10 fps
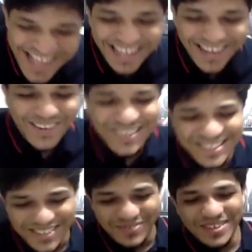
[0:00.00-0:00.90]

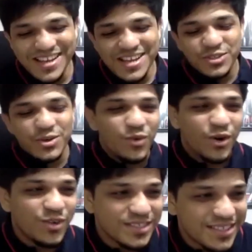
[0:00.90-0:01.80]
Awesome. So what
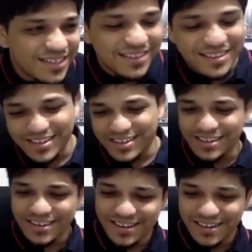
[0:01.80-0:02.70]
was the
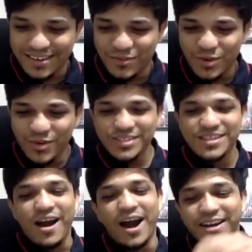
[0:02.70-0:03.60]

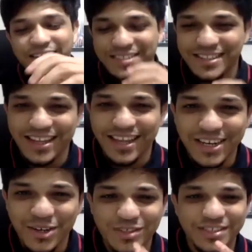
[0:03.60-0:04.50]
hardest
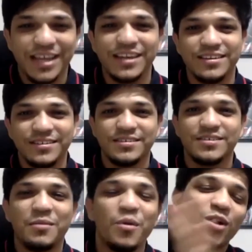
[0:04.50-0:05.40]
thing to sell
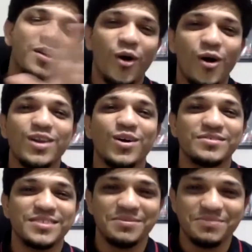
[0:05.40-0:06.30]
among all
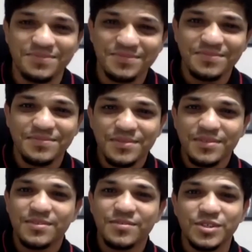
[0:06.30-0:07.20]
of them?
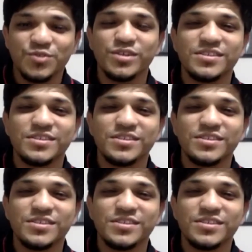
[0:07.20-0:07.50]
Which was the